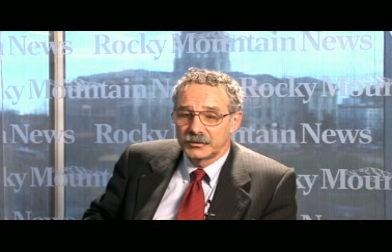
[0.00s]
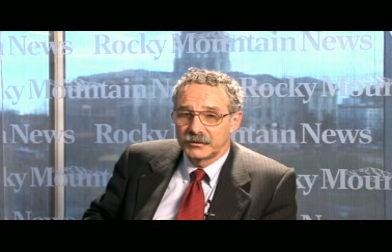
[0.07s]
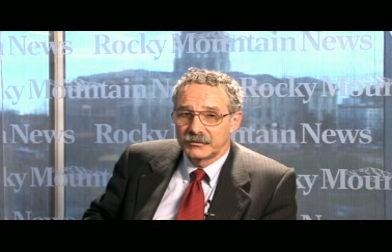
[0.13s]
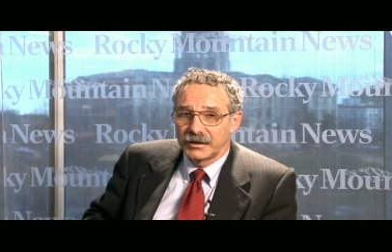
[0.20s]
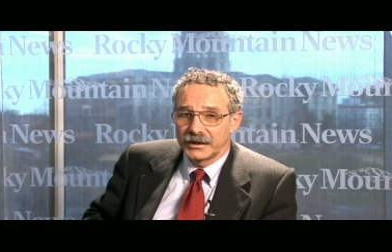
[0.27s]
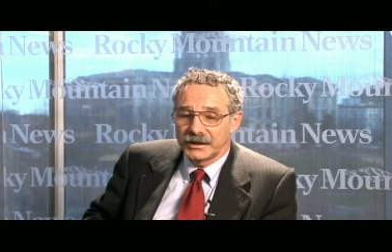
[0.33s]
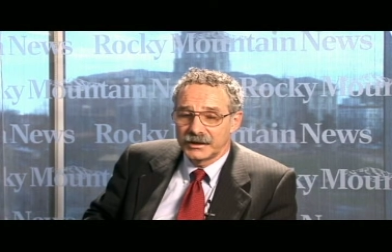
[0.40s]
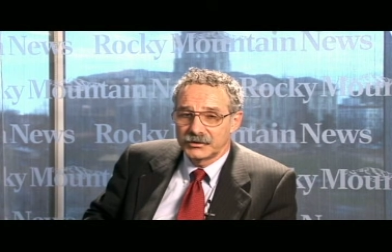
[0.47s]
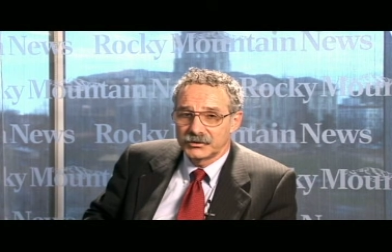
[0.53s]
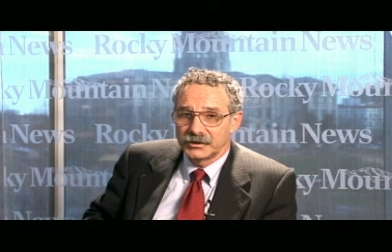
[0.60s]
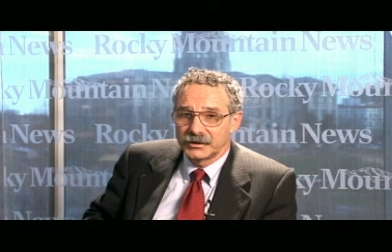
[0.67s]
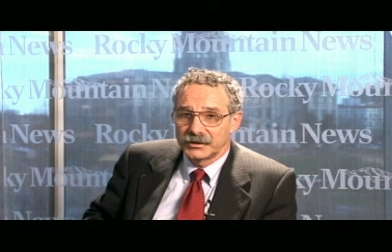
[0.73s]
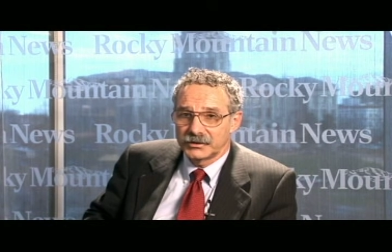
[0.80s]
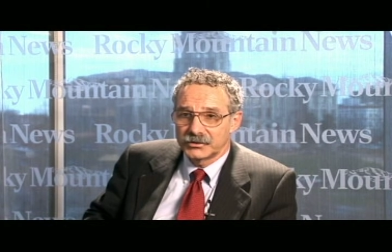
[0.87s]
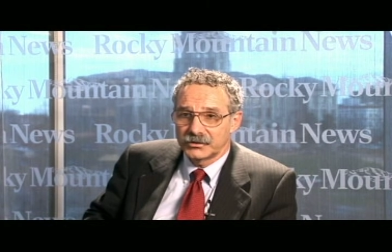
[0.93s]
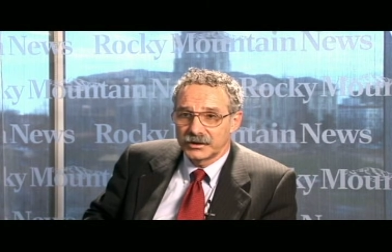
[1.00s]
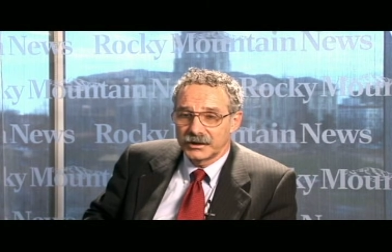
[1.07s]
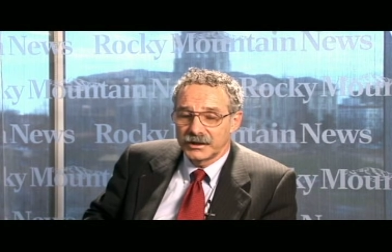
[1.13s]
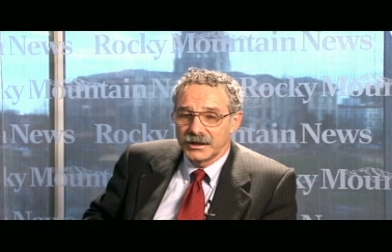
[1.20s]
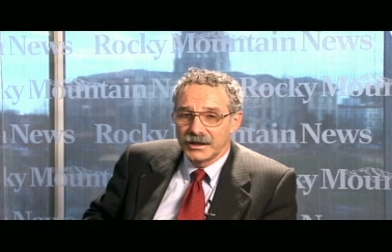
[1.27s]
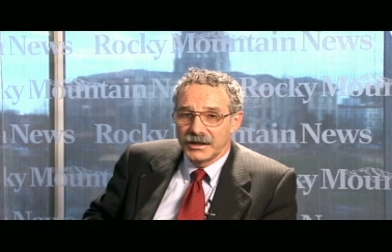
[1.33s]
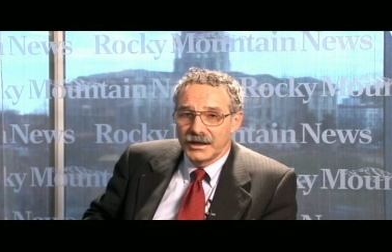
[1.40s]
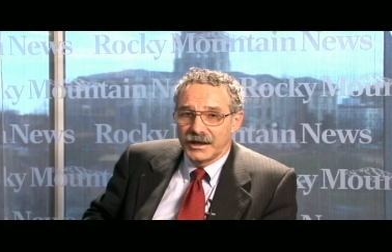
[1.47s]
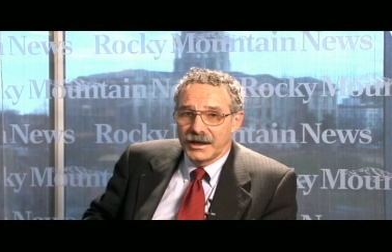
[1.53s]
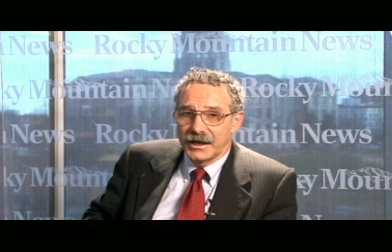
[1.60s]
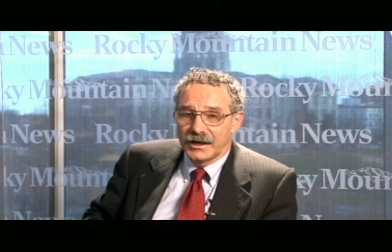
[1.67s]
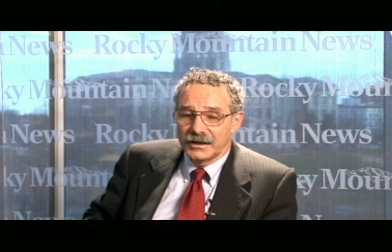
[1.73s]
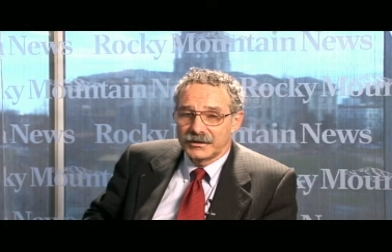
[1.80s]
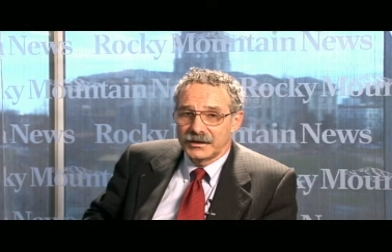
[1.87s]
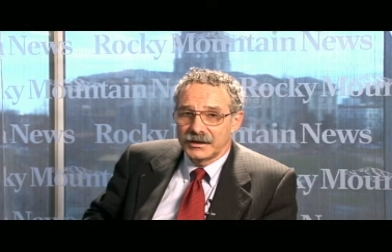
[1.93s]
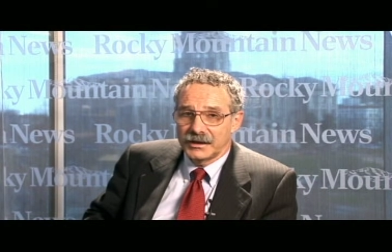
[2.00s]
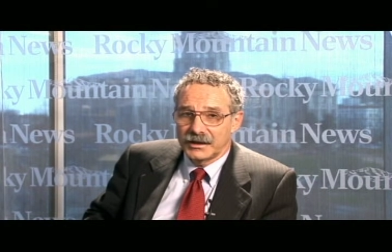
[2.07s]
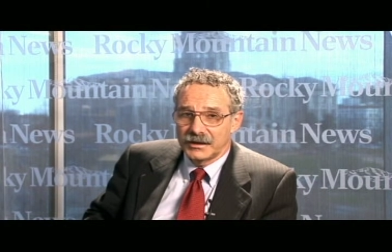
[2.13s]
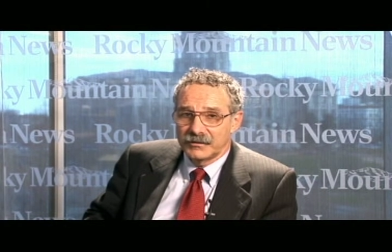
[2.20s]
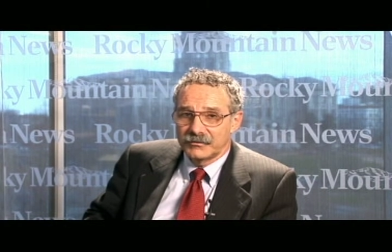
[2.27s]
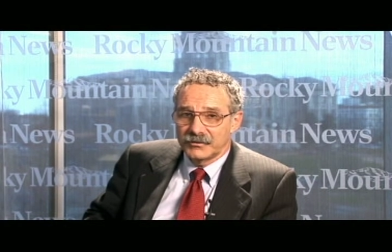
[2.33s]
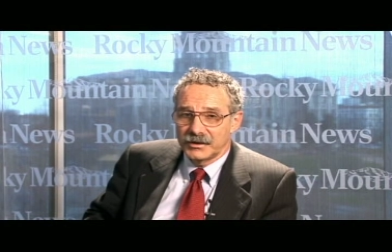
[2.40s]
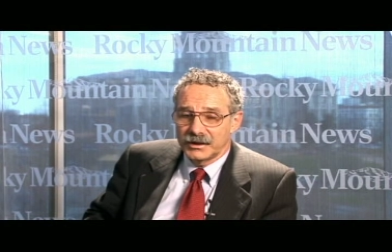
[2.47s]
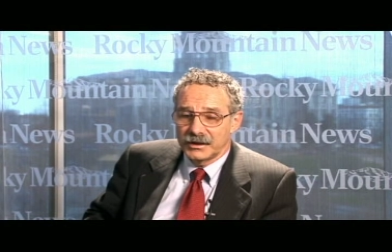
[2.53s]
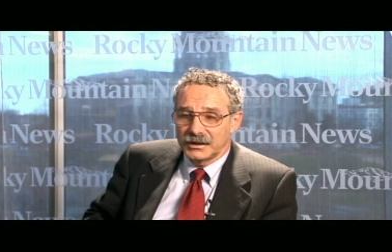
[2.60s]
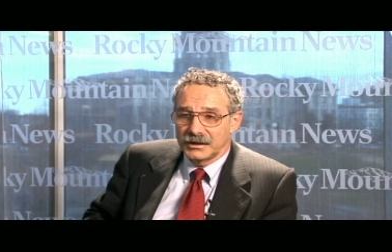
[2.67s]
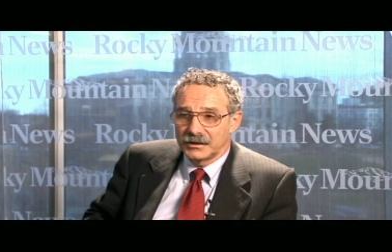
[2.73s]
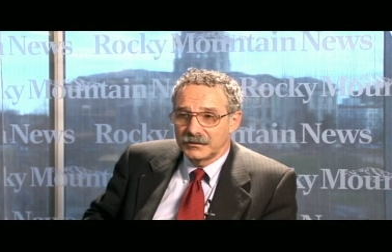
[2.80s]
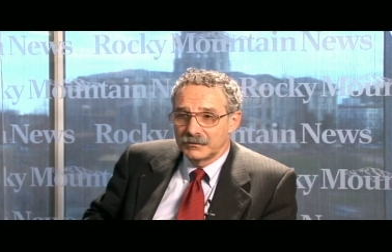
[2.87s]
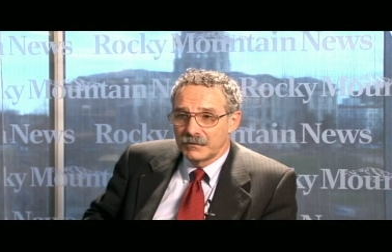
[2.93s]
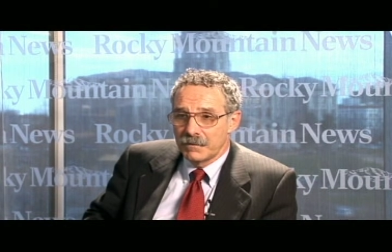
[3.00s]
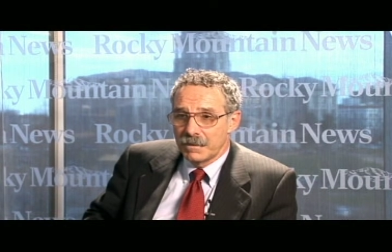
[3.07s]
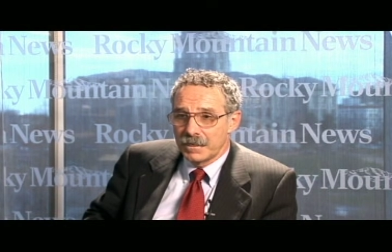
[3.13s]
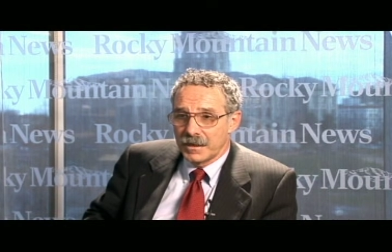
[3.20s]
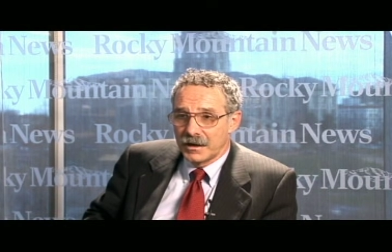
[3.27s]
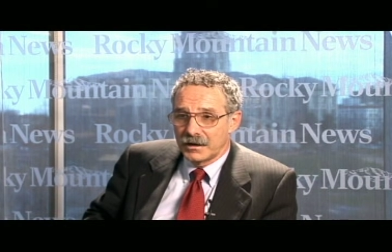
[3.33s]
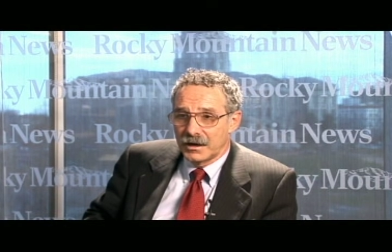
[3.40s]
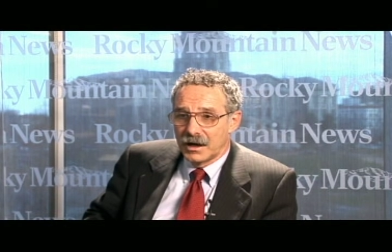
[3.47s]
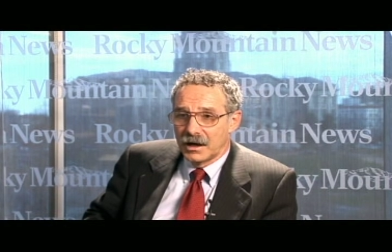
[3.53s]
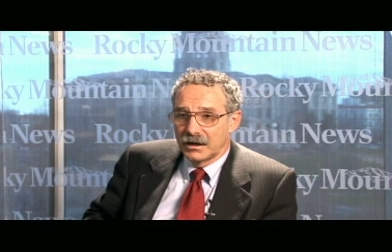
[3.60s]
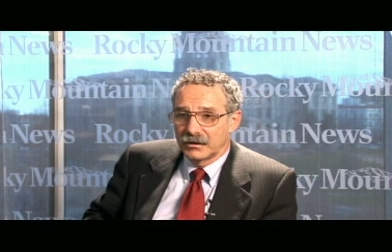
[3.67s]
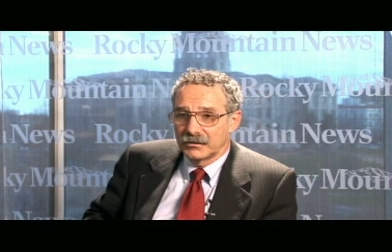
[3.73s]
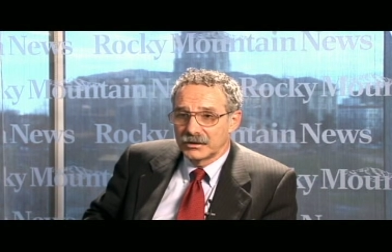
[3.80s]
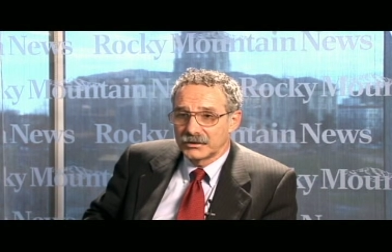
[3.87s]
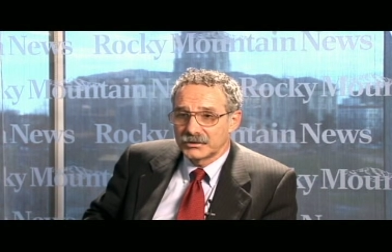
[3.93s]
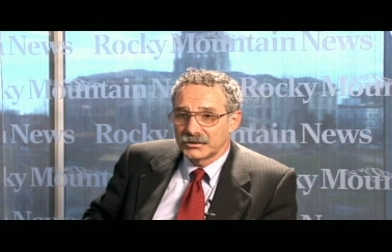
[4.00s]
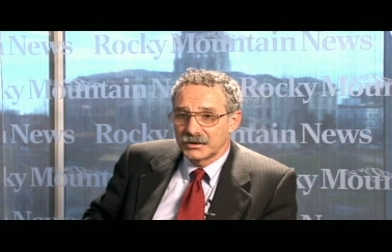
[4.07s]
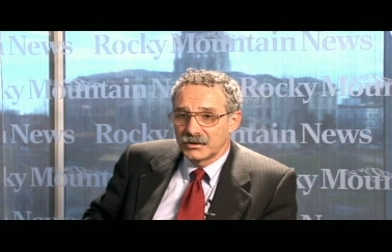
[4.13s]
the financial industry. And I think if the Congress